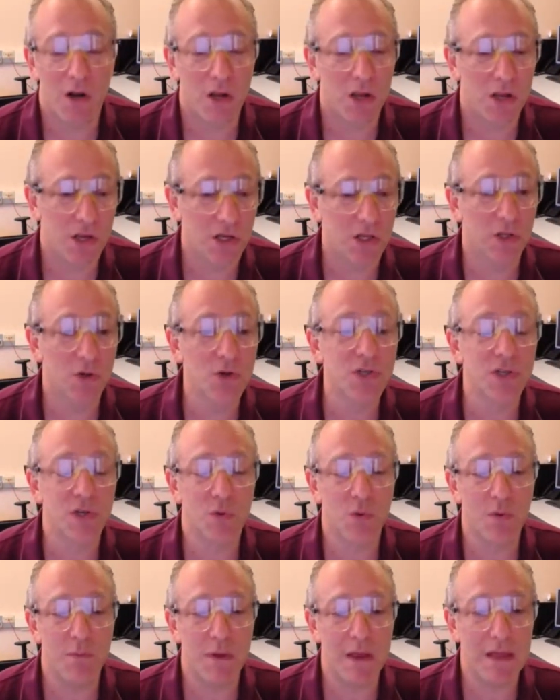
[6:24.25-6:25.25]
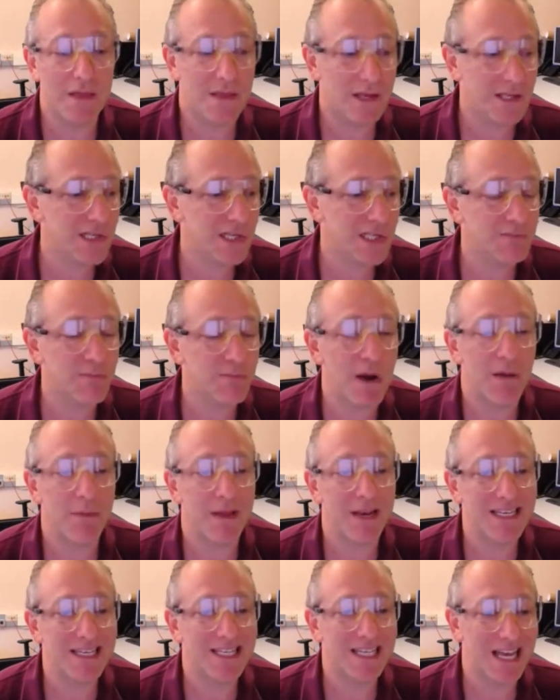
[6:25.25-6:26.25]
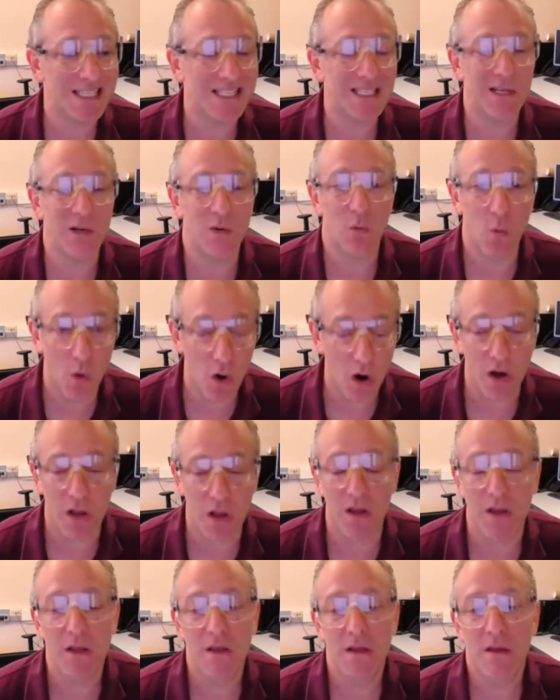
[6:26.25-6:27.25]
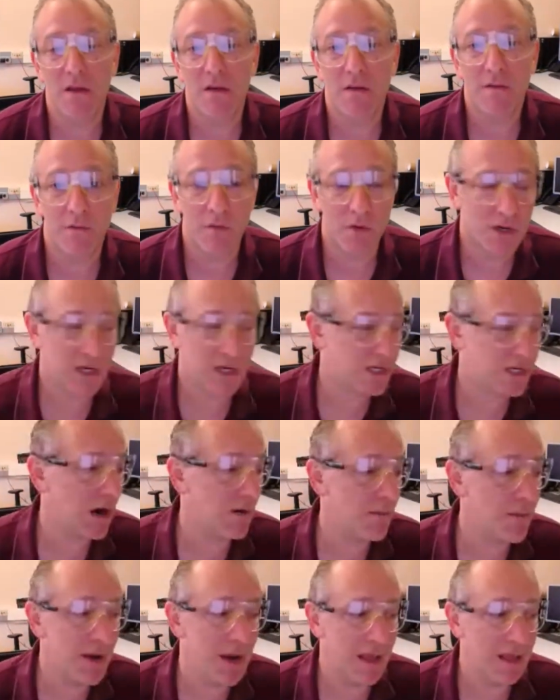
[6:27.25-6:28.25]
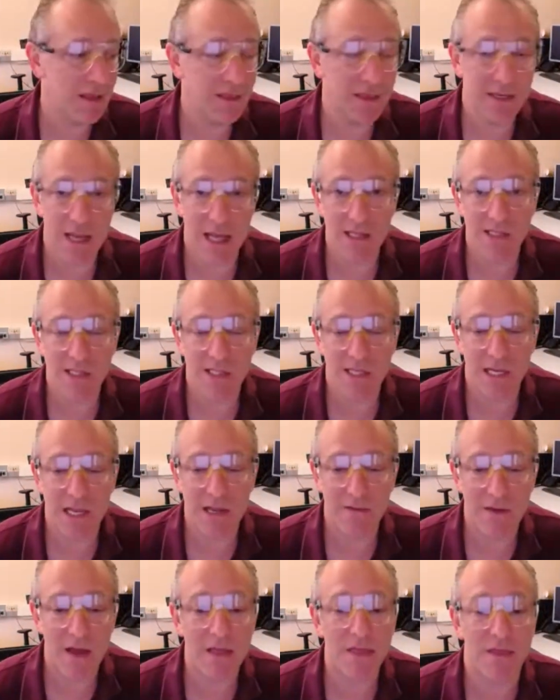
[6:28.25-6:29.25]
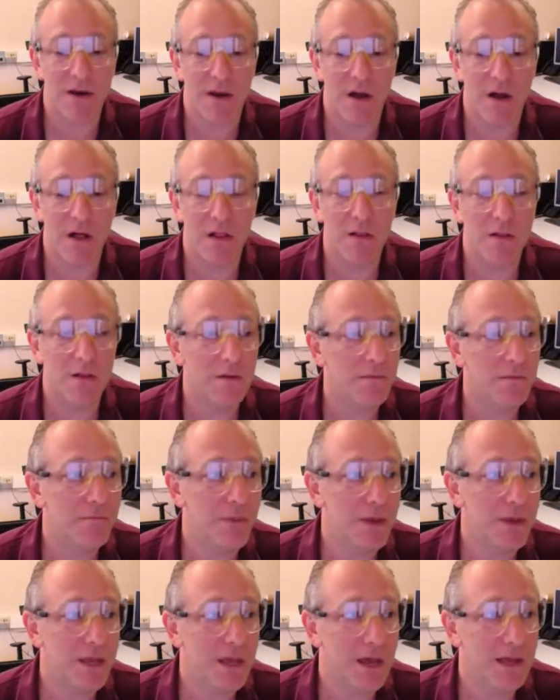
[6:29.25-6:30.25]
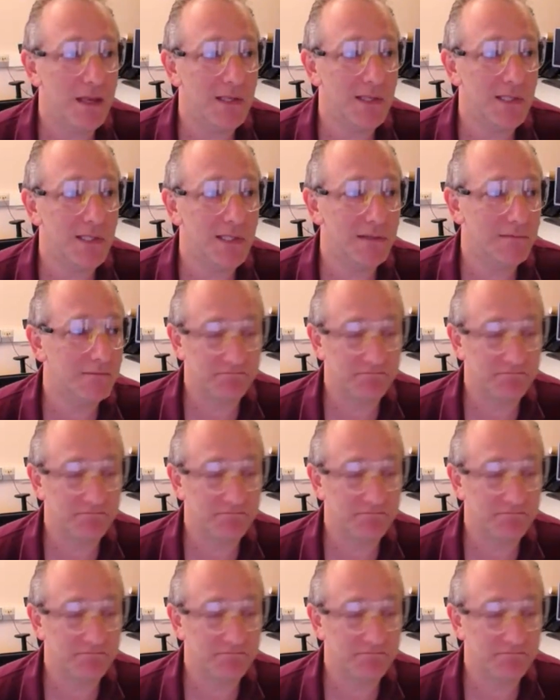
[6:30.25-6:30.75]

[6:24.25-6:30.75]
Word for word: Our conclusion would be this experiment will work for determining the density of ethanol because